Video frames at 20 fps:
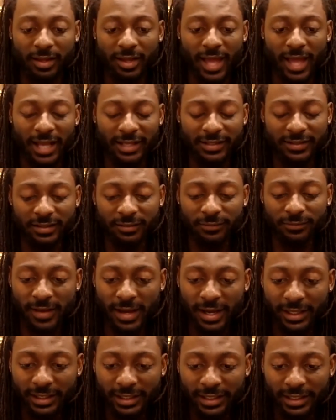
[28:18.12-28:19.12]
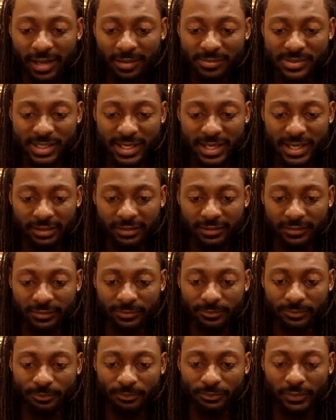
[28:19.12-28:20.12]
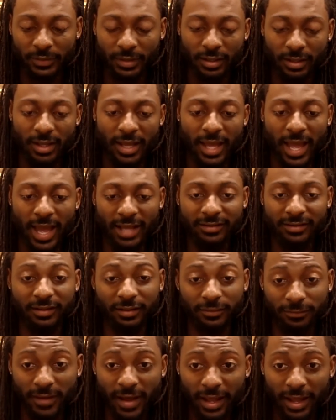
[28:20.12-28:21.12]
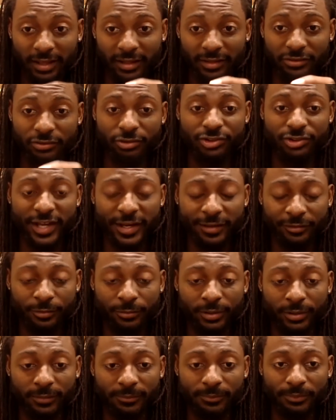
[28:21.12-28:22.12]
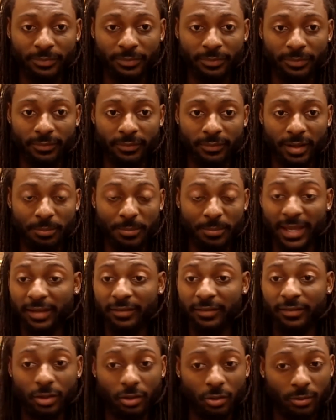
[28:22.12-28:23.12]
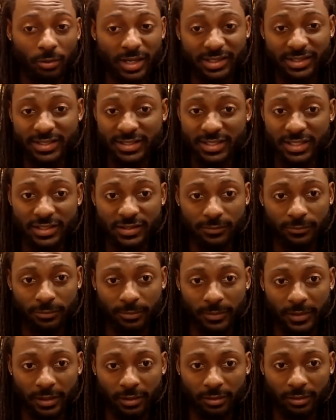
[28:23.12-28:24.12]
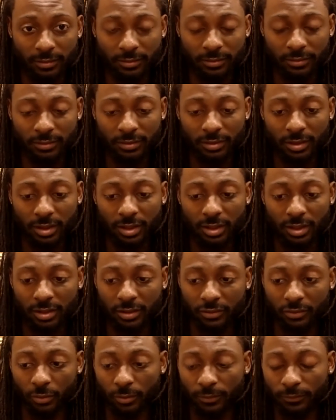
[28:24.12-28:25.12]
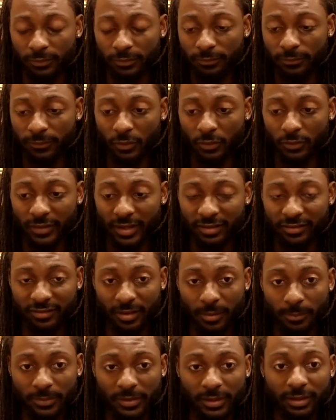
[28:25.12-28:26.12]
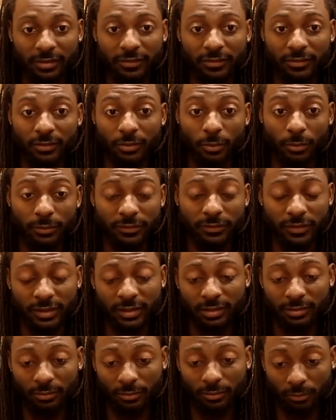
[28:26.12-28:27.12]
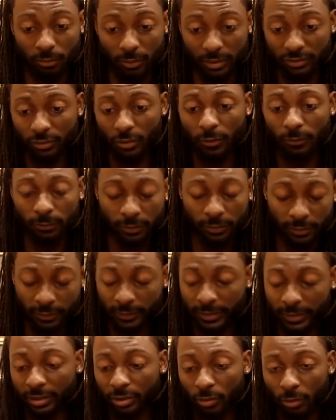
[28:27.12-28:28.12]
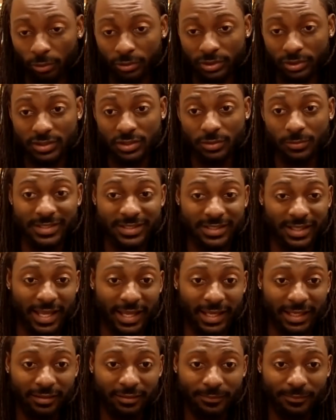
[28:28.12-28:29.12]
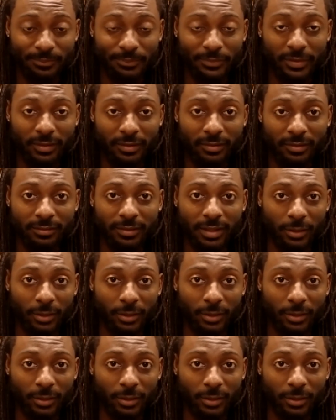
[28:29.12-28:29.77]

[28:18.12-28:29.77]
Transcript: identifying an object, identifying its trajectory, and making the correct decision from there. So if it feels that something is going to reach over or encroach into its lane, it